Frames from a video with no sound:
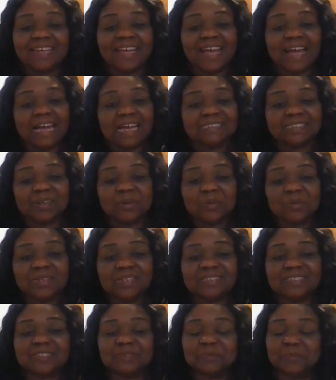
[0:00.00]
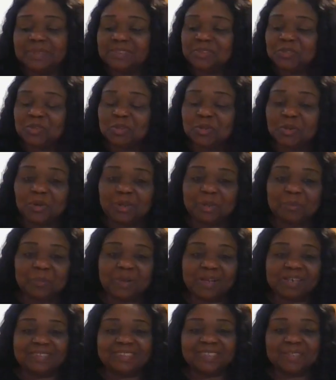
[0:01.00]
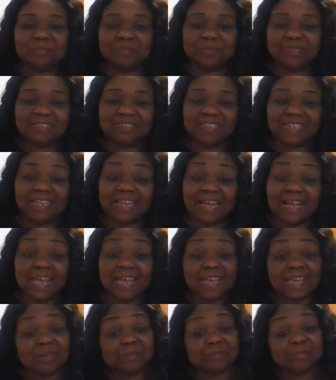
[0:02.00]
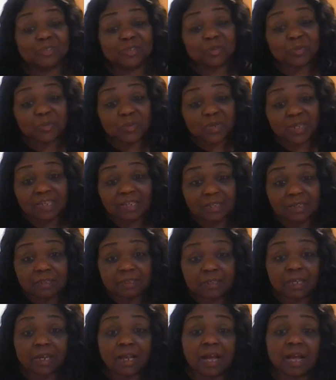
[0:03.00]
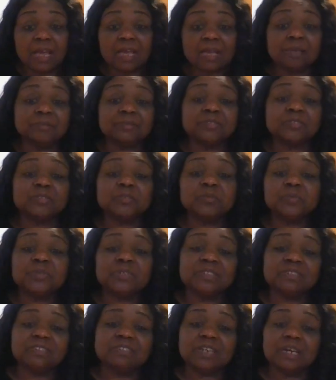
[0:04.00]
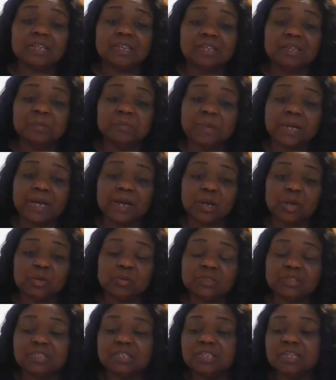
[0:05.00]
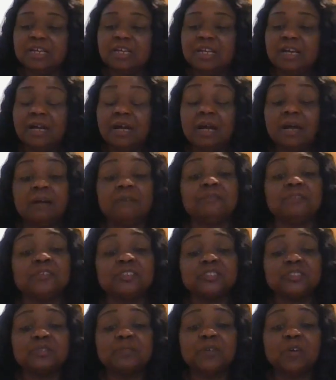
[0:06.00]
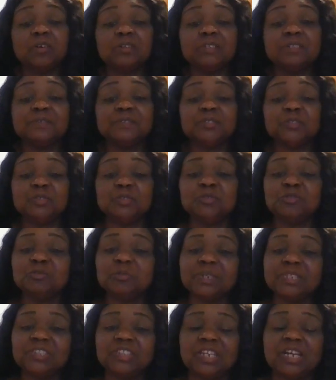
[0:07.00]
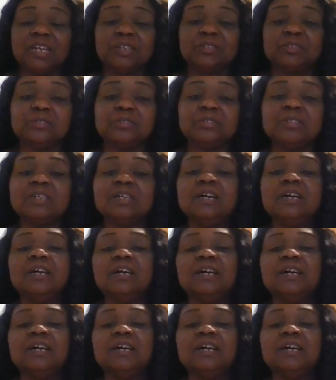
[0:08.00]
Guys, I wanted to speak to you all about something that I am doing that I am super excited about. Uh, first of all, if you're new to my channel,